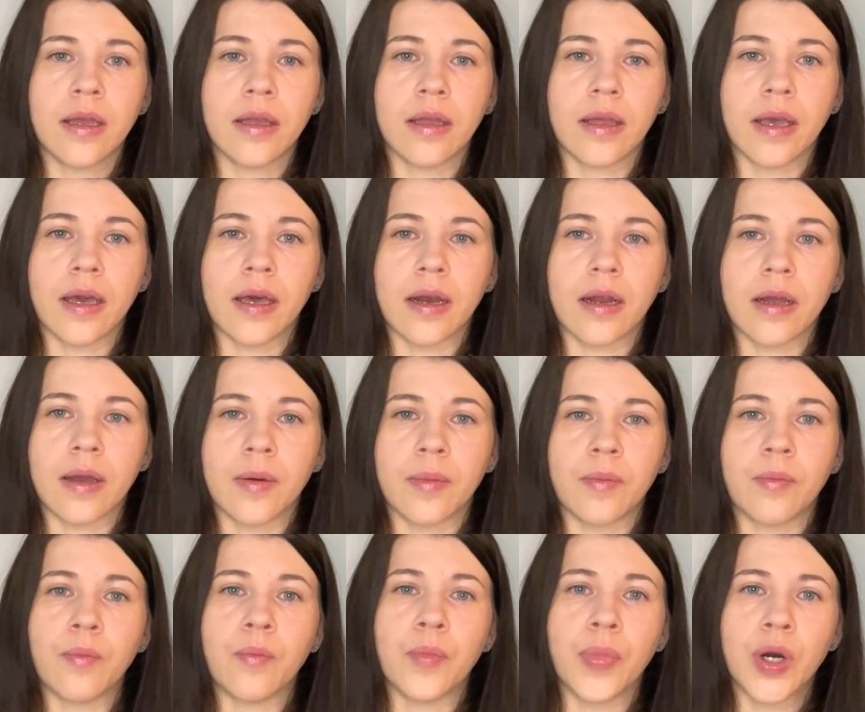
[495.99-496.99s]
get a
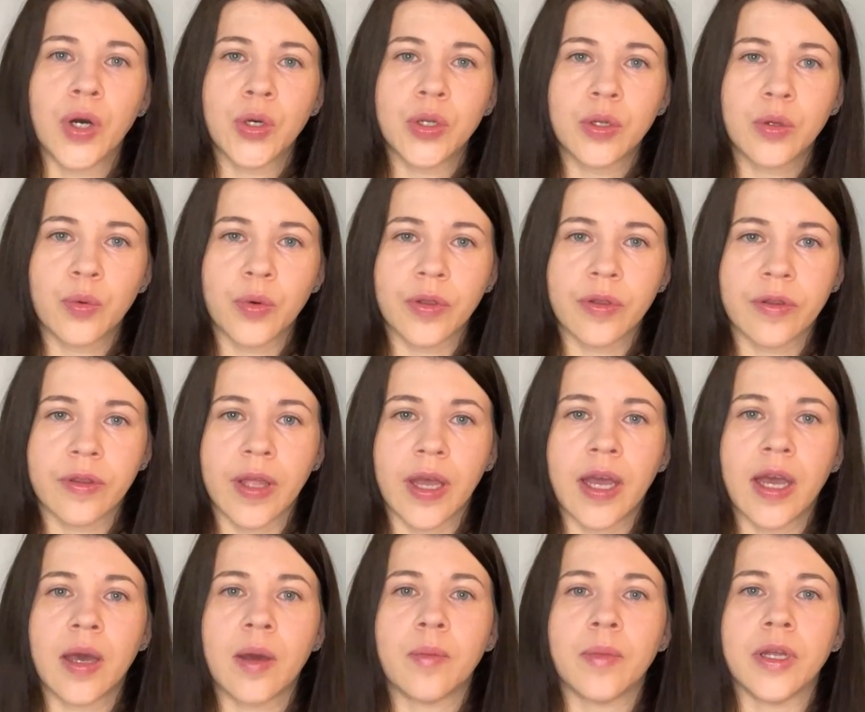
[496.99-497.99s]
bond with
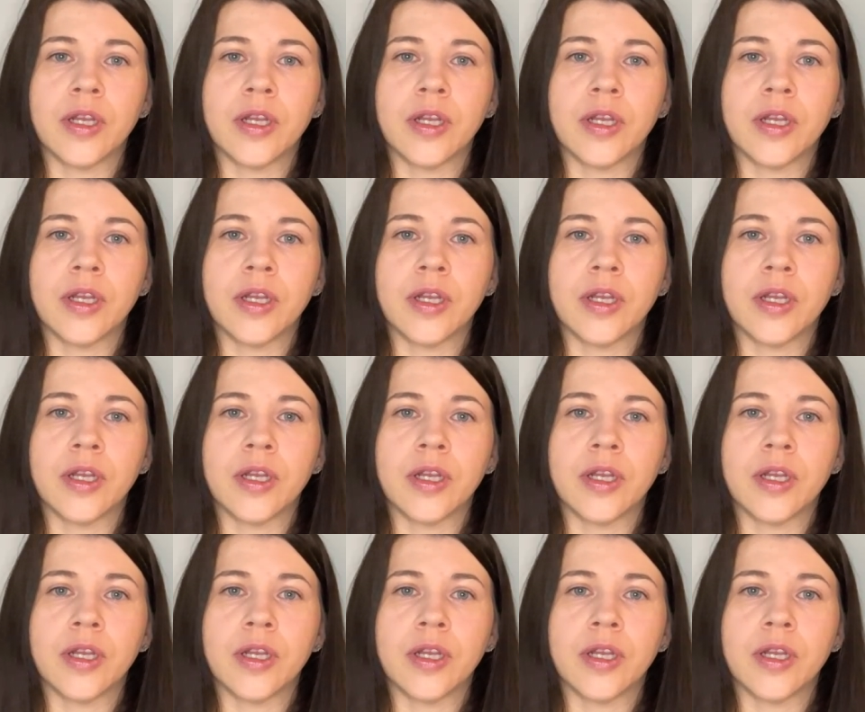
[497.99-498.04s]
them,